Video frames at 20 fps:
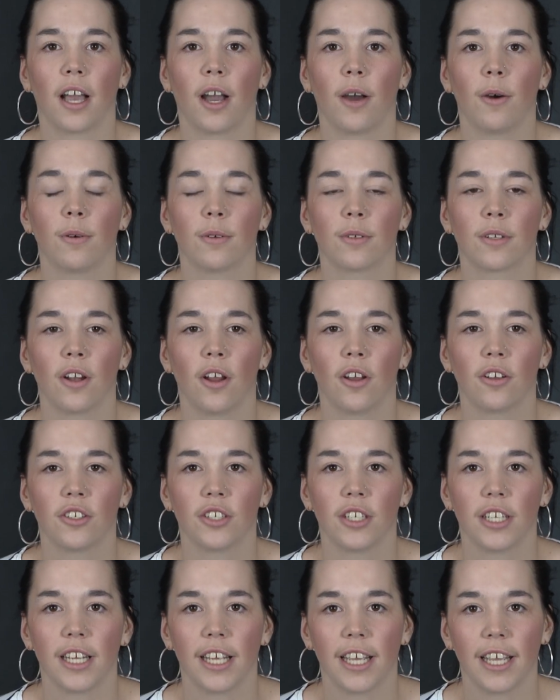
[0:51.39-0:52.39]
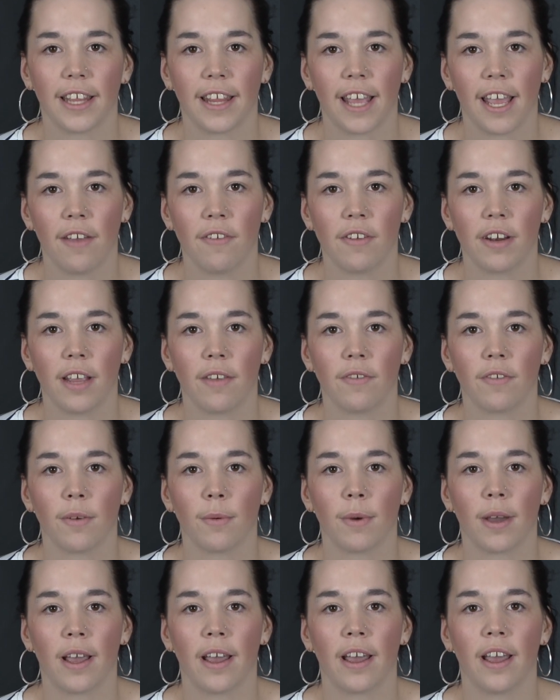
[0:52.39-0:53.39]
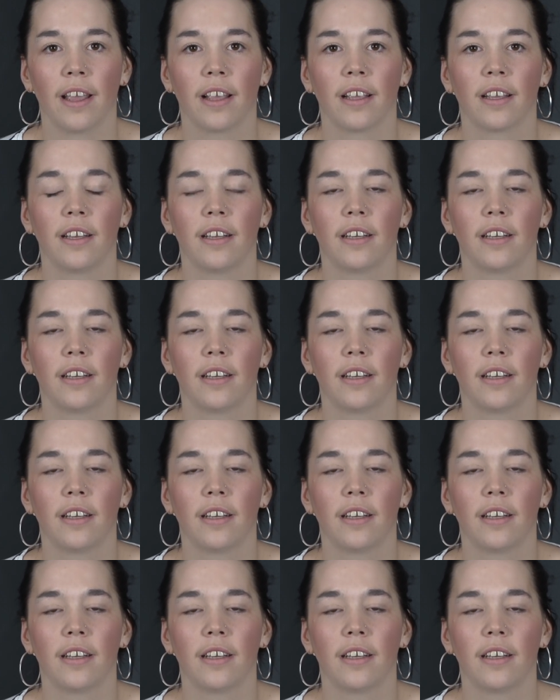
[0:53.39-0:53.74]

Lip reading: I was lodging here, there and everywhere.